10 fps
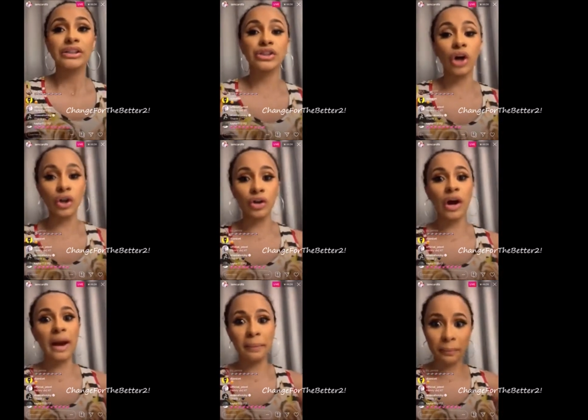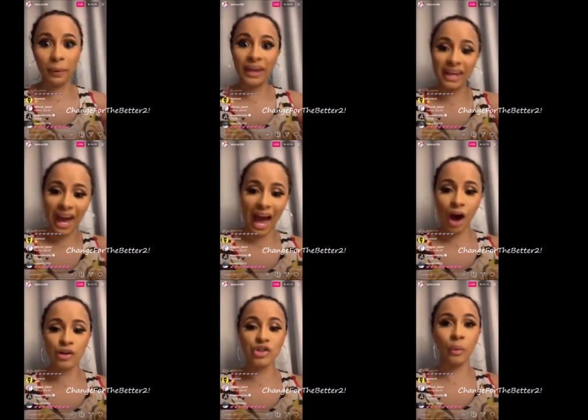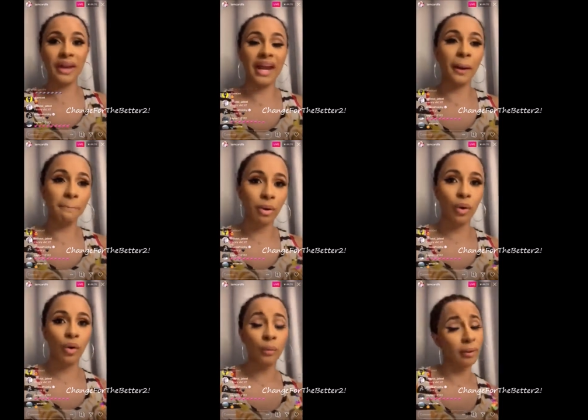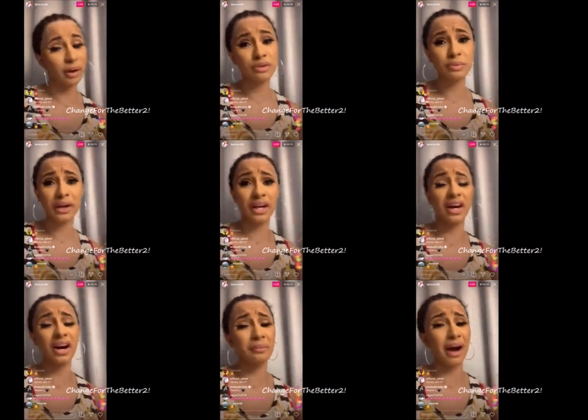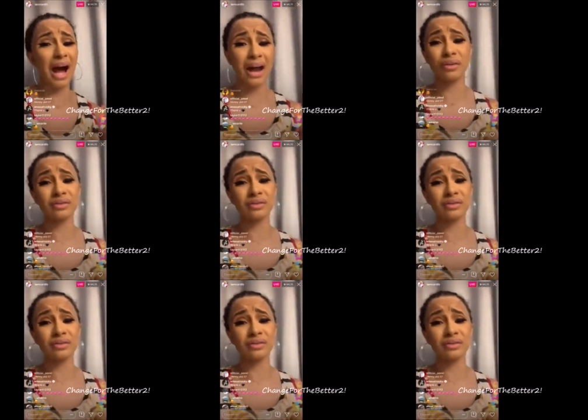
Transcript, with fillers: So you yeah. know how people eat cows, so we ate a bull, but it was pretty uh-oh, good. But I